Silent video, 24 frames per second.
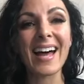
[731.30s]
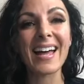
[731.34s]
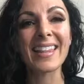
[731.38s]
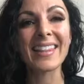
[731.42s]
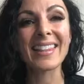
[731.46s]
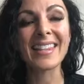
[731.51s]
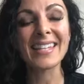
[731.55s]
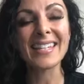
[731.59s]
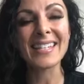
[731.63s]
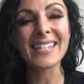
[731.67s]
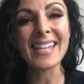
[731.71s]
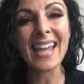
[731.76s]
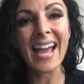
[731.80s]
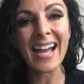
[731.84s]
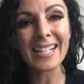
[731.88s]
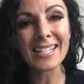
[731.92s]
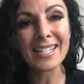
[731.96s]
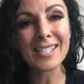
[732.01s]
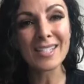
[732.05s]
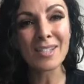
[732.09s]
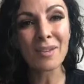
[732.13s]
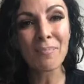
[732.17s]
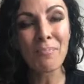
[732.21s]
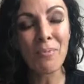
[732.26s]
The
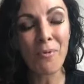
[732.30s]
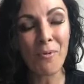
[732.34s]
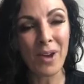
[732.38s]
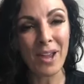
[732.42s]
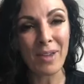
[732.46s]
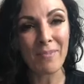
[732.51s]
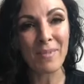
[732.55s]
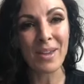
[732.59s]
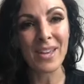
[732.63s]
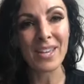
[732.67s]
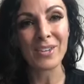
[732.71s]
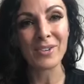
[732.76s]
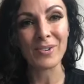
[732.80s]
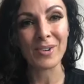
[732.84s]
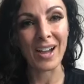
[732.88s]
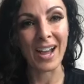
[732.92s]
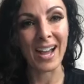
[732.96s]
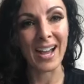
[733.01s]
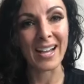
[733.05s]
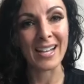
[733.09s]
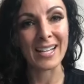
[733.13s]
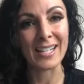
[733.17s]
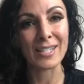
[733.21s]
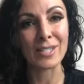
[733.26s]
next appointment, you
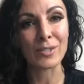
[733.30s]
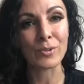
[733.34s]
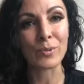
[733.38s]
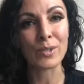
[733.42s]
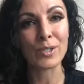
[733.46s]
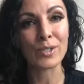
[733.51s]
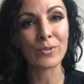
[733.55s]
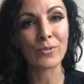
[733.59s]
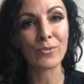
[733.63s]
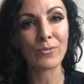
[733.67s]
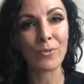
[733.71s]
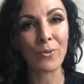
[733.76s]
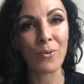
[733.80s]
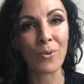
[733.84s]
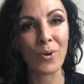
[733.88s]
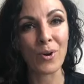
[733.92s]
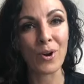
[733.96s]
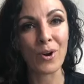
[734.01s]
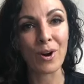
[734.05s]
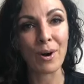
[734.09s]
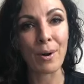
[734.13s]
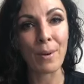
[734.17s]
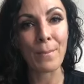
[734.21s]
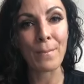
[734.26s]
guys, was
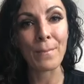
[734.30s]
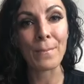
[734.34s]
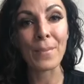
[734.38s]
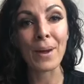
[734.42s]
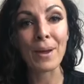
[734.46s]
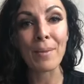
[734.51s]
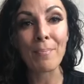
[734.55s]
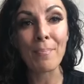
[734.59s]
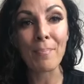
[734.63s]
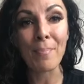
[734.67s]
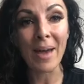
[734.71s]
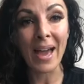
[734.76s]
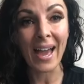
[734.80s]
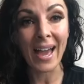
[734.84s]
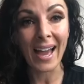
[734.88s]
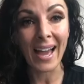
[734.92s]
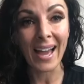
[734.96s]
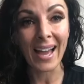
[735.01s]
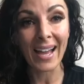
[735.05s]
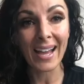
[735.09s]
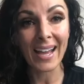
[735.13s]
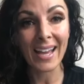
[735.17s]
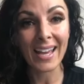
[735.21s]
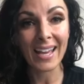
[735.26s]
for my
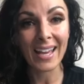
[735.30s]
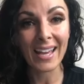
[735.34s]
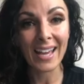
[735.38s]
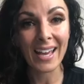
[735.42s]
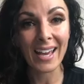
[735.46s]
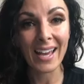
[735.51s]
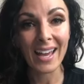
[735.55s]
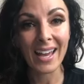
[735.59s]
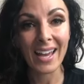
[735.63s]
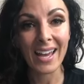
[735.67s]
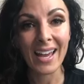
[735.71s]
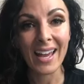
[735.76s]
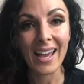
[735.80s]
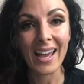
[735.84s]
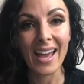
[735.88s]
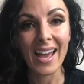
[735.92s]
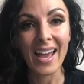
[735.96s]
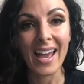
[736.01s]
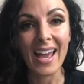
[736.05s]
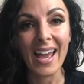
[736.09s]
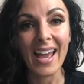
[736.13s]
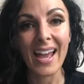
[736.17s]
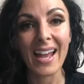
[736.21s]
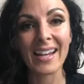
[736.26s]
back.
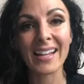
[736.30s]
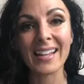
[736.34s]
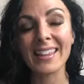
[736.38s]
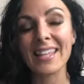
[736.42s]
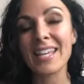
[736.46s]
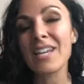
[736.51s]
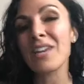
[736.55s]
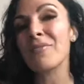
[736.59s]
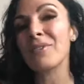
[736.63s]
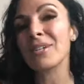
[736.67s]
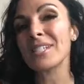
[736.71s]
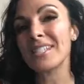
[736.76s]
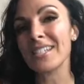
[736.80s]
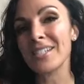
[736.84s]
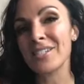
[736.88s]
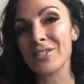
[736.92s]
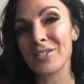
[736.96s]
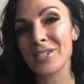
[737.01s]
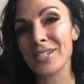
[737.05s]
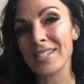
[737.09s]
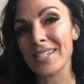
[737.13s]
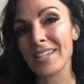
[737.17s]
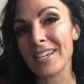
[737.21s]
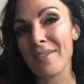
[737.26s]
And I think what's
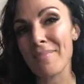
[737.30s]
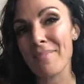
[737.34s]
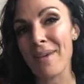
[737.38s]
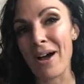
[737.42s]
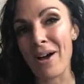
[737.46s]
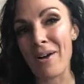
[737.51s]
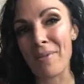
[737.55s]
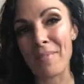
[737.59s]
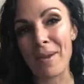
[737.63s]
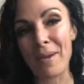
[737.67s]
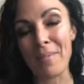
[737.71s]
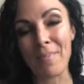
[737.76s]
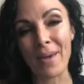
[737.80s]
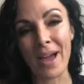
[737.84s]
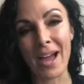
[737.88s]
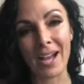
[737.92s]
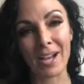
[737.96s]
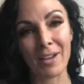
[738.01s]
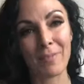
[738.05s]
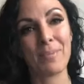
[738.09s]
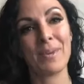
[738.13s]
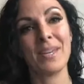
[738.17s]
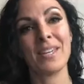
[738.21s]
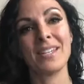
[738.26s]
interesting about my back
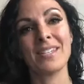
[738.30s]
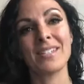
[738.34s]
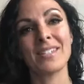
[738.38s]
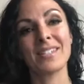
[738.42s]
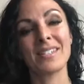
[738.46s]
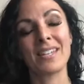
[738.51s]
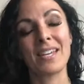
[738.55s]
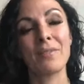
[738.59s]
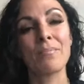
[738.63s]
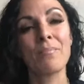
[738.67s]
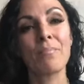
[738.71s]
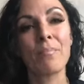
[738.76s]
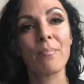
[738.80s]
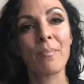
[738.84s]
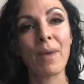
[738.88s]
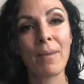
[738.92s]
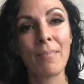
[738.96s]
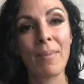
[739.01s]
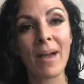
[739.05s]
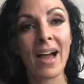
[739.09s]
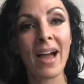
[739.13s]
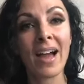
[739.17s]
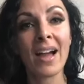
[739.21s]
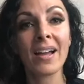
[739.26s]
piece, and my
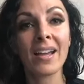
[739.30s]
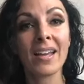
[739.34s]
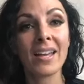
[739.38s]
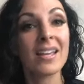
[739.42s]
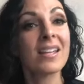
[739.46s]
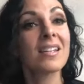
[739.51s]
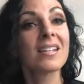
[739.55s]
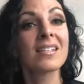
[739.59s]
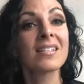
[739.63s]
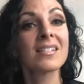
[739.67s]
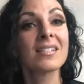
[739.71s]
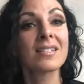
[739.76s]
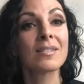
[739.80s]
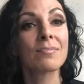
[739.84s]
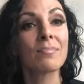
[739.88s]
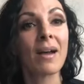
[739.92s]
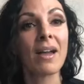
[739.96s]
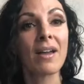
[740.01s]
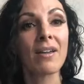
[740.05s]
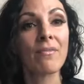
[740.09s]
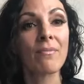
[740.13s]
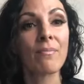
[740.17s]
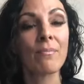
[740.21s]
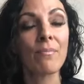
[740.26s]
back is
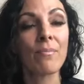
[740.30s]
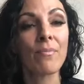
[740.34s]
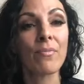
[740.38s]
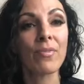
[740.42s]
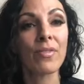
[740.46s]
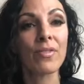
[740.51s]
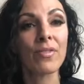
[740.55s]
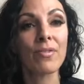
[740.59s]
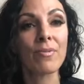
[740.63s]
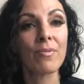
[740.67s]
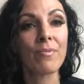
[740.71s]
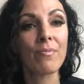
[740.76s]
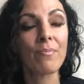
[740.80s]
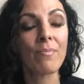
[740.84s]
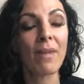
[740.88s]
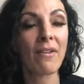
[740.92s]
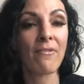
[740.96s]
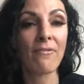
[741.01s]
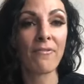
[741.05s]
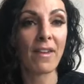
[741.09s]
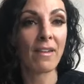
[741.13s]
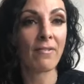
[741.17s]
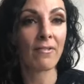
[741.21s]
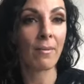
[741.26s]
my
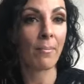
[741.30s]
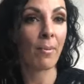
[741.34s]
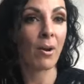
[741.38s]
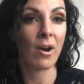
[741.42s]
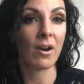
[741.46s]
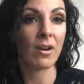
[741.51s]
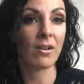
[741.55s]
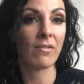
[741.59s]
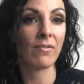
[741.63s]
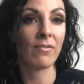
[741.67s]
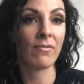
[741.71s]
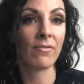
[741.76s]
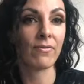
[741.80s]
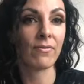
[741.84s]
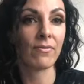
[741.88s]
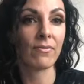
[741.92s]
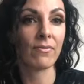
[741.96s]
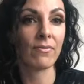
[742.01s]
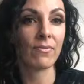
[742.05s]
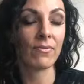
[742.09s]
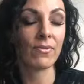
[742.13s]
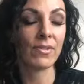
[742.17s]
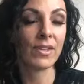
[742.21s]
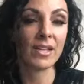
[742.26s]
favorite part of
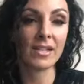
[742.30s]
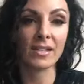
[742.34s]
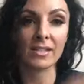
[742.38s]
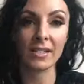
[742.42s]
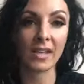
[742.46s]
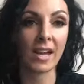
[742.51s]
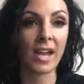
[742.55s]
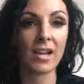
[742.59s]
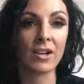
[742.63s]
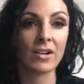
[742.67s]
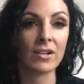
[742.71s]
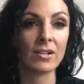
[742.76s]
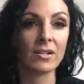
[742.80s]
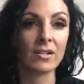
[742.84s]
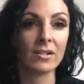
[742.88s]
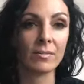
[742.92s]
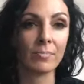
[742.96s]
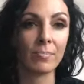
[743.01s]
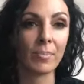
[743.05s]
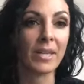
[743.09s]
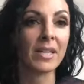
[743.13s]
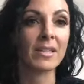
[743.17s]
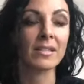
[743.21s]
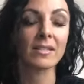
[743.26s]
the entire
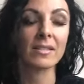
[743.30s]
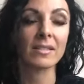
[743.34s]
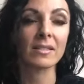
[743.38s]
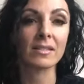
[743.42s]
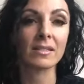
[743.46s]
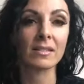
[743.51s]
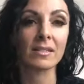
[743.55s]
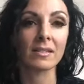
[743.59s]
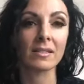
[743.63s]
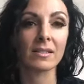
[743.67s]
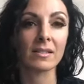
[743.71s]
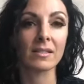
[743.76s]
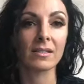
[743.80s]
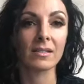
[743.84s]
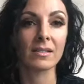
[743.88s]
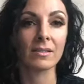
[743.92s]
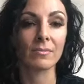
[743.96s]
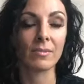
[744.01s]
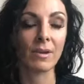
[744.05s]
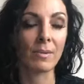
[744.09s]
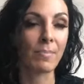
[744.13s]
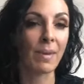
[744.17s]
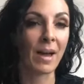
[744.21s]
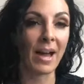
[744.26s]
piece.
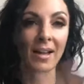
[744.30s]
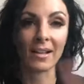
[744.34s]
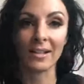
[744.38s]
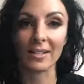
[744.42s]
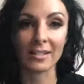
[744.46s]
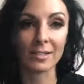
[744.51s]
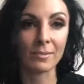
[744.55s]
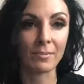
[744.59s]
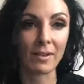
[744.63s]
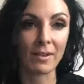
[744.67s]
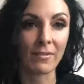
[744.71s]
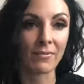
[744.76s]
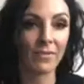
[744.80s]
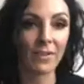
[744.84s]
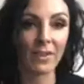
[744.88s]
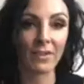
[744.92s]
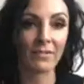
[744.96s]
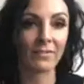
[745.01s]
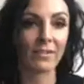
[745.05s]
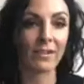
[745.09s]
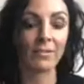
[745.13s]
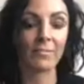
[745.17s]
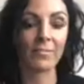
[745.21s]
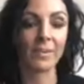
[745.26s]
My back is my
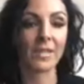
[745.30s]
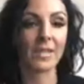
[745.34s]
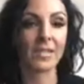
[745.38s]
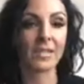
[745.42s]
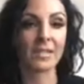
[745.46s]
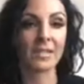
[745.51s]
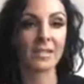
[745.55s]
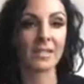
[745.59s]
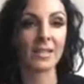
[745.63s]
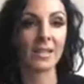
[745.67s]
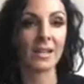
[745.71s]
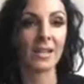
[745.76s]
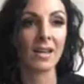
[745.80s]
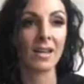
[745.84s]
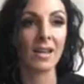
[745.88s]
favorite piece.